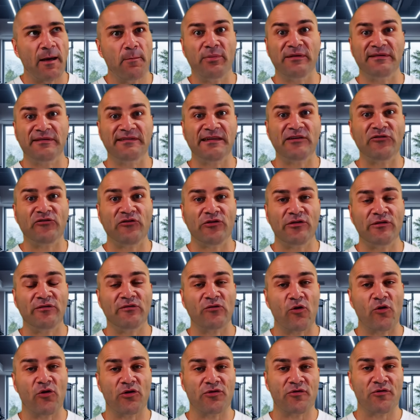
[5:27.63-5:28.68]

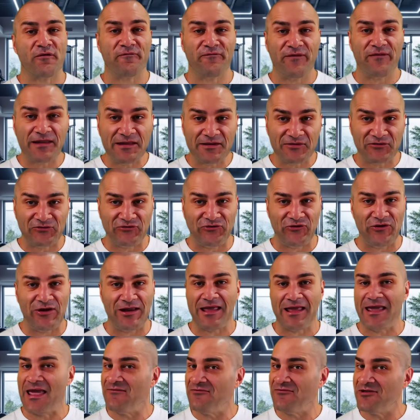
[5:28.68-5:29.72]
positions on your fitness
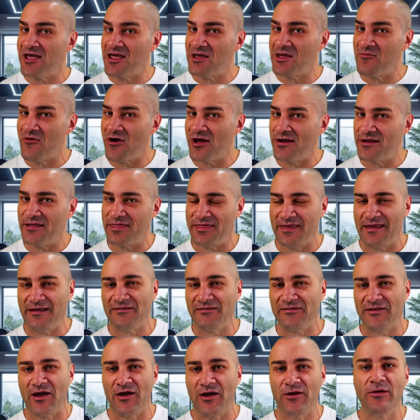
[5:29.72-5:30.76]
journey, even though you mightn't think
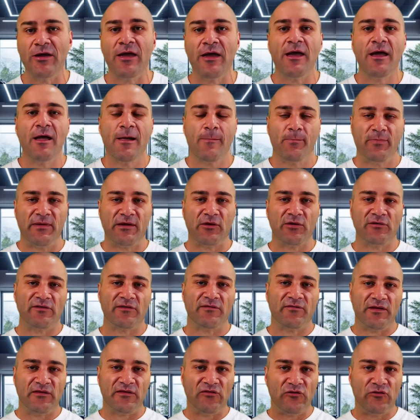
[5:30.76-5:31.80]
so, because
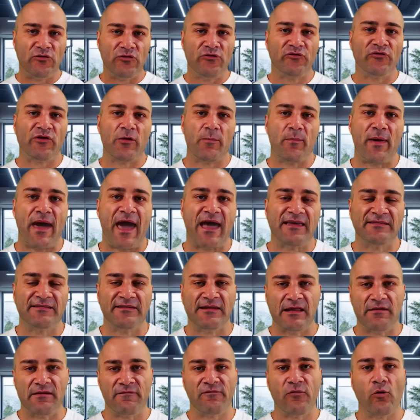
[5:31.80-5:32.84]
of this huge
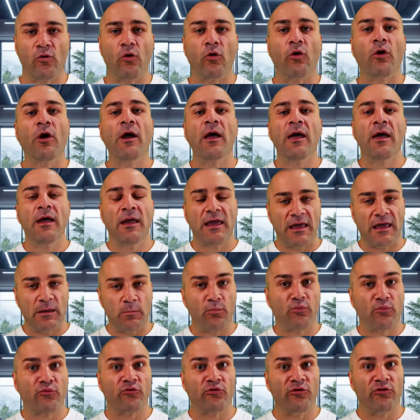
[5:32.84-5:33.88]
capacity for
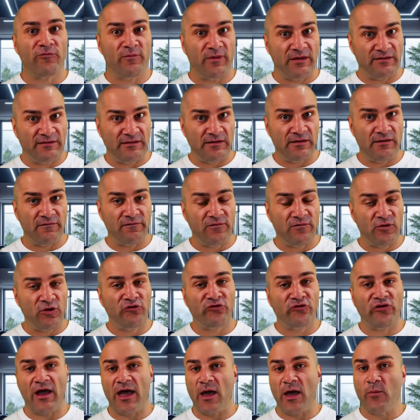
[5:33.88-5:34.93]
improvements in the
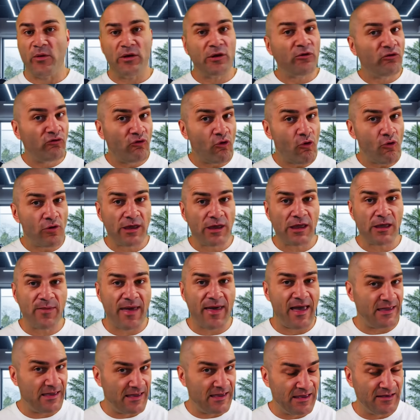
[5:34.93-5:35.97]
future. And we're not talking
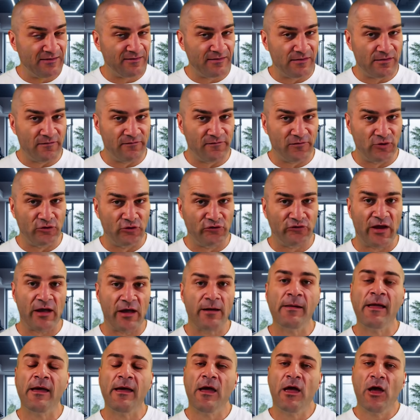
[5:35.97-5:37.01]
about years in the
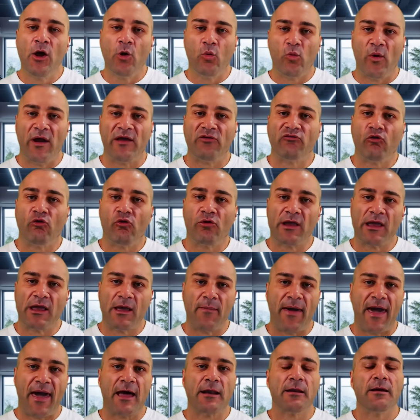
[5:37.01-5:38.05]
future. We're talking
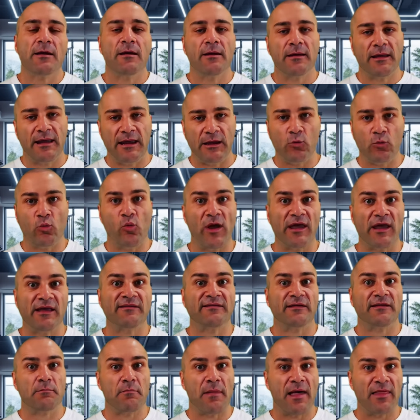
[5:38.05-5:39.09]
about in
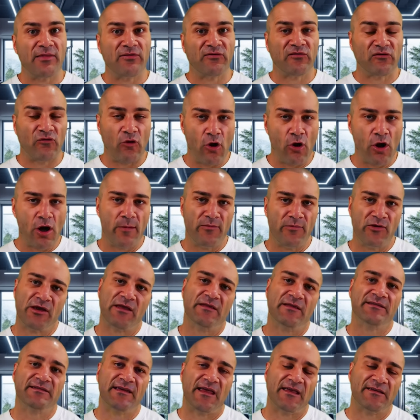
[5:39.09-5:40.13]
weeks and months' time, you
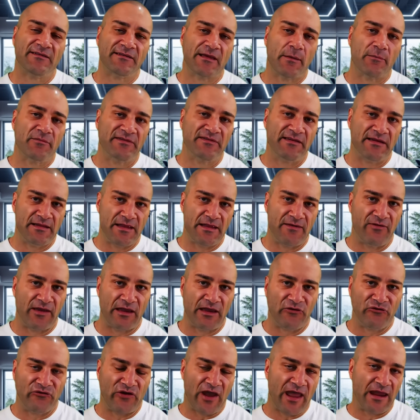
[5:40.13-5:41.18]
can see some
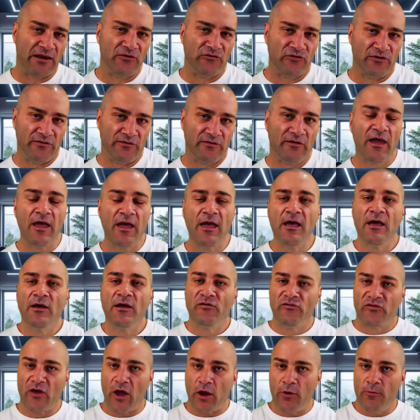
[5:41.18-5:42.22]
significant changes.
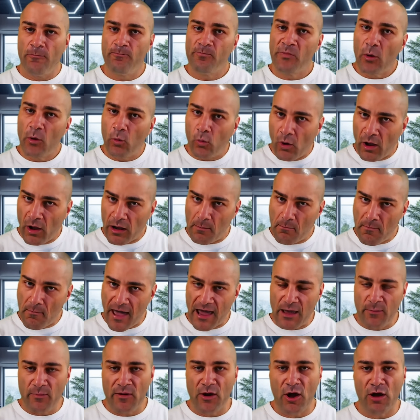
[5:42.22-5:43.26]
So while it
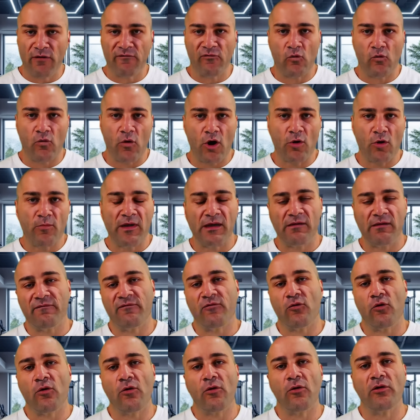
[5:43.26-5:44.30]
may be overwhelming
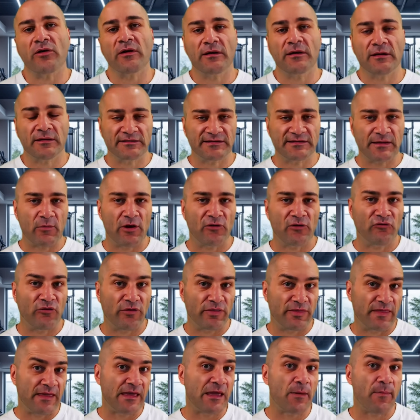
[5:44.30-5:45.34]
for someone to
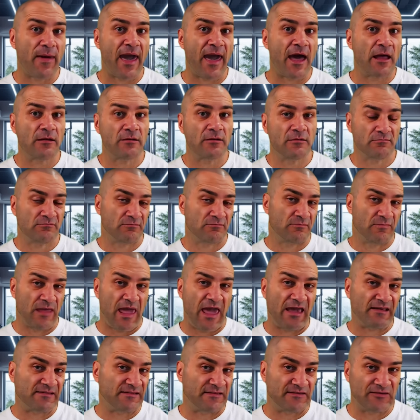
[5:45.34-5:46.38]
think about
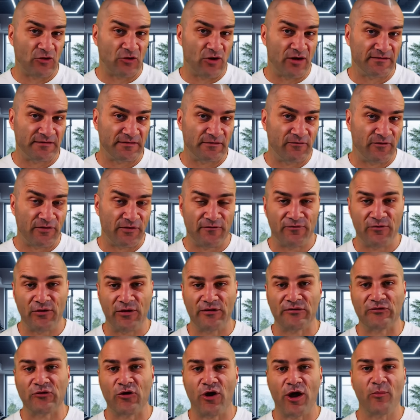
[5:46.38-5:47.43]
exercising for the
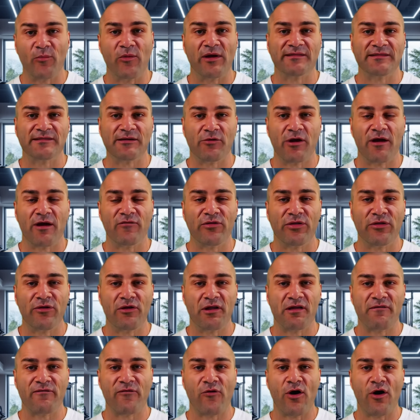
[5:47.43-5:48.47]
first time once they're over
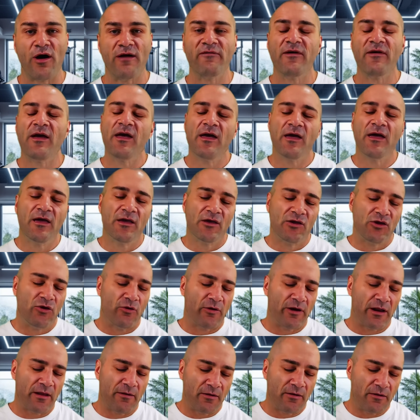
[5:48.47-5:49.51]
35,
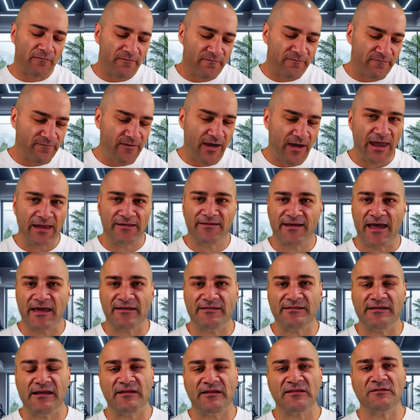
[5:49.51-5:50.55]
you're in a
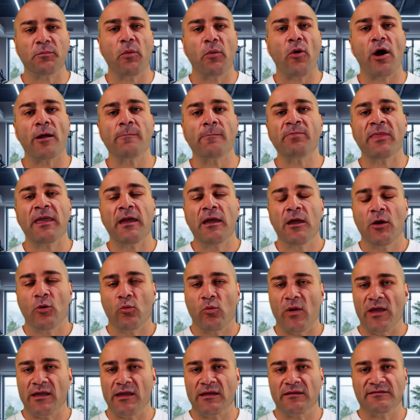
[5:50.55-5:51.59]
fantastic spot
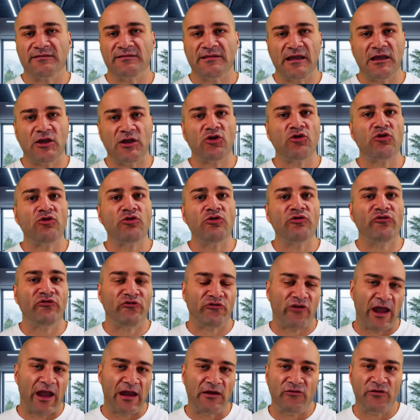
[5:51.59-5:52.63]
where you can see huge
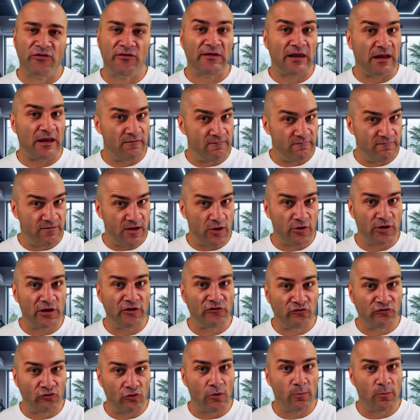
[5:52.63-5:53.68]
changes in a very
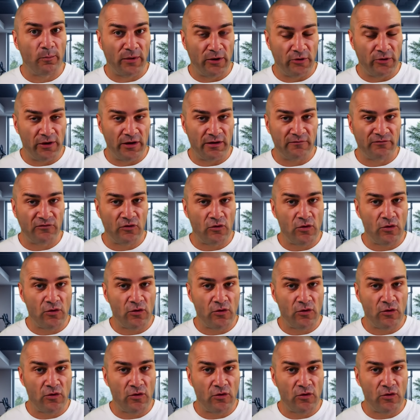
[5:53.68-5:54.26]
short period of